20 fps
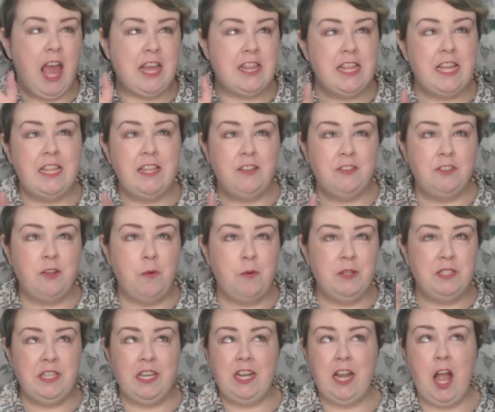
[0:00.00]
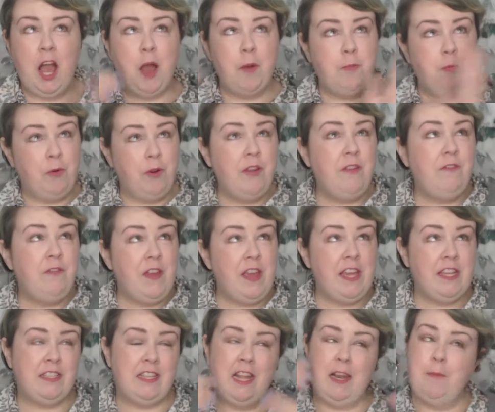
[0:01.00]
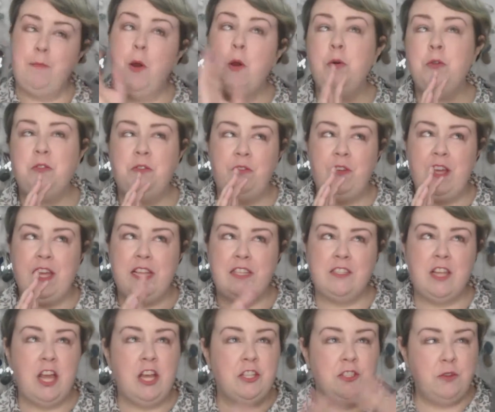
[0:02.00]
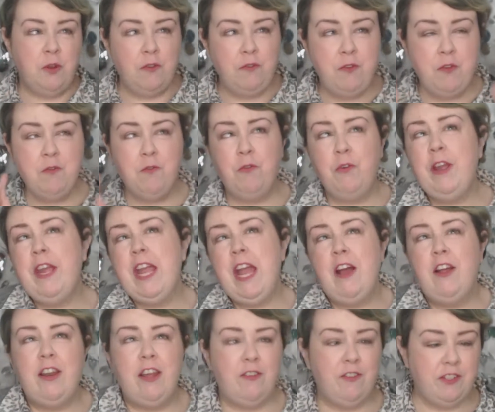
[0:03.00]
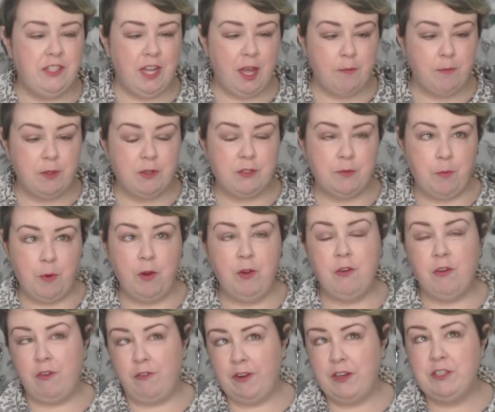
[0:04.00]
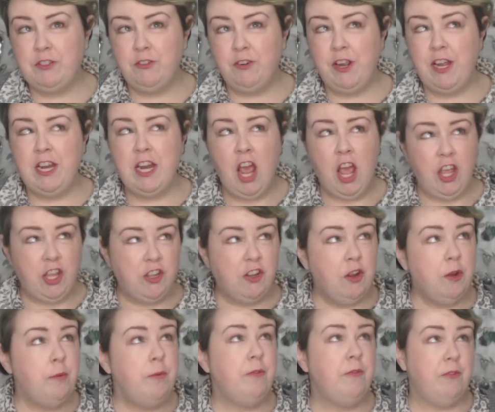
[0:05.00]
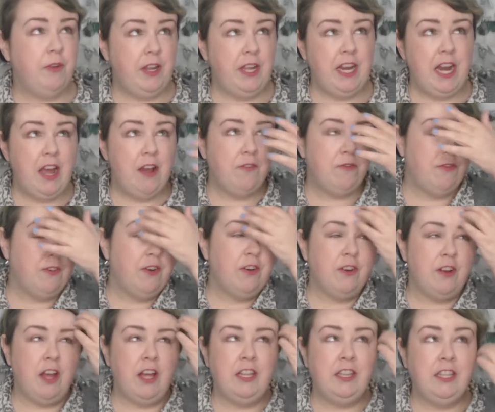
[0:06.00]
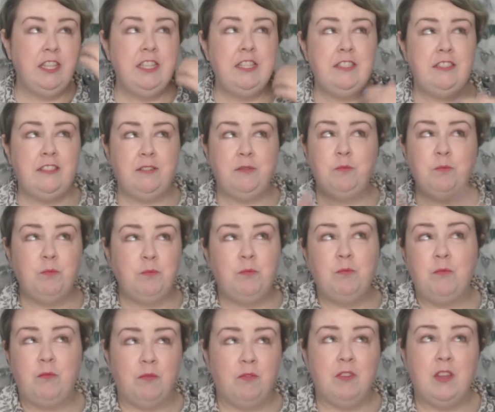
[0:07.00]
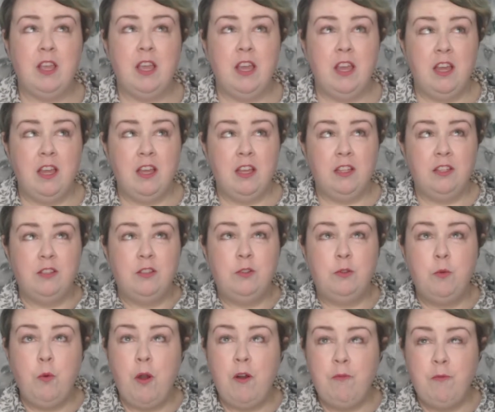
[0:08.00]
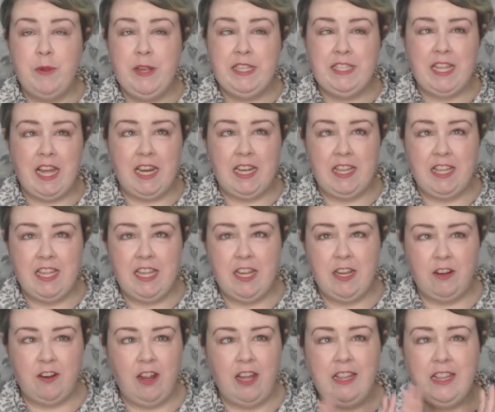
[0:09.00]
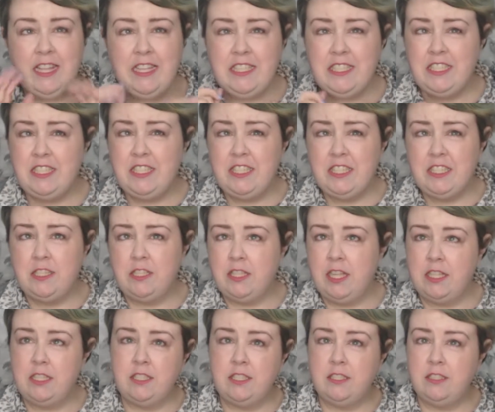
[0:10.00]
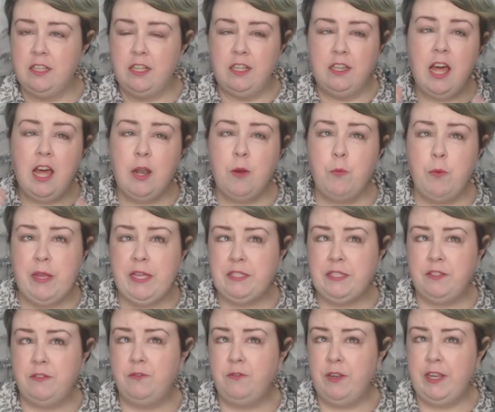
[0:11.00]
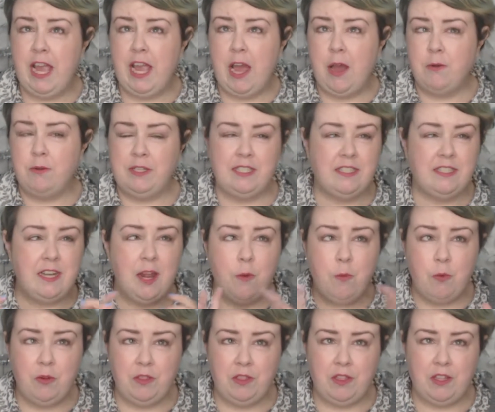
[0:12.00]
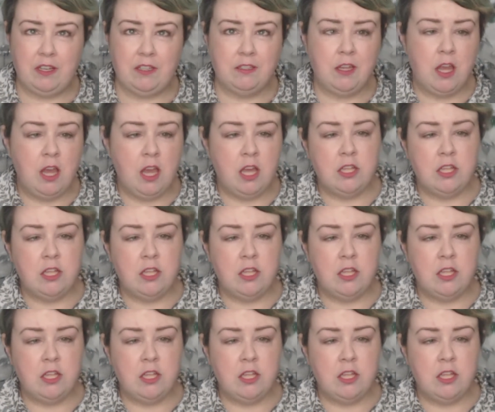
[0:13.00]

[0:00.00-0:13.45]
And then there's always like a pre-phase and a post-phase. So if you freak out every time there's a Mercury retrograde, you're gonna be freaking out for at least twelve weeks out of the year. And that's just, that's a lot of weeks to freak out. It's not worth it.